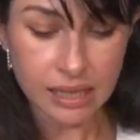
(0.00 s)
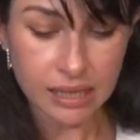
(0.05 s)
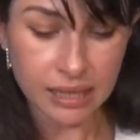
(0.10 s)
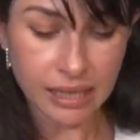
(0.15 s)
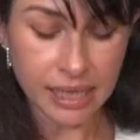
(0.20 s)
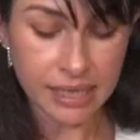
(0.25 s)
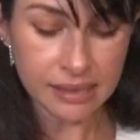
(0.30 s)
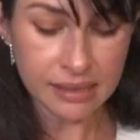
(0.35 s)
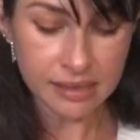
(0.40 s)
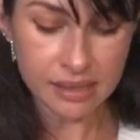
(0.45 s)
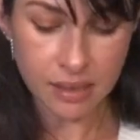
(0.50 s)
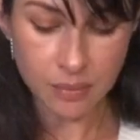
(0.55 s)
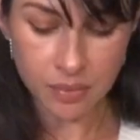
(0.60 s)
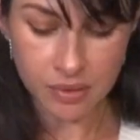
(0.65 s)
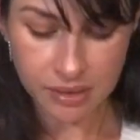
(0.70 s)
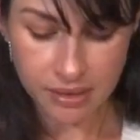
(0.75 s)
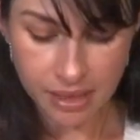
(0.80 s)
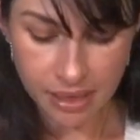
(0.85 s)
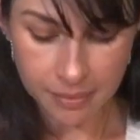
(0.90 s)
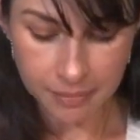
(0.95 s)
let's see
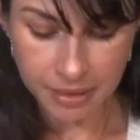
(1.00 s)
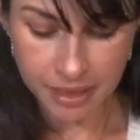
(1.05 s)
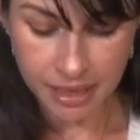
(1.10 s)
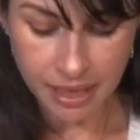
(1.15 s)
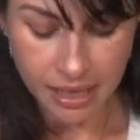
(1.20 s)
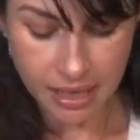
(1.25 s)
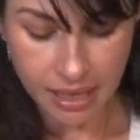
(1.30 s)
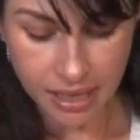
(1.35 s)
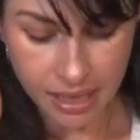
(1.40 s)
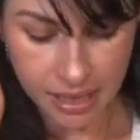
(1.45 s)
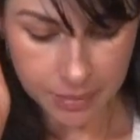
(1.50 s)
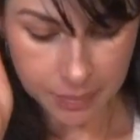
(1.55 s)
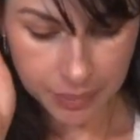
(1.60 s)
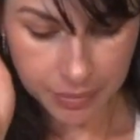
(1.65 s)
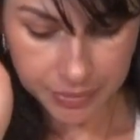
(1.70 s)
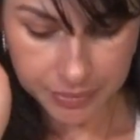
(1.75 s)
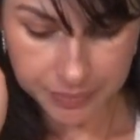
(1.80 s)
what's coming up.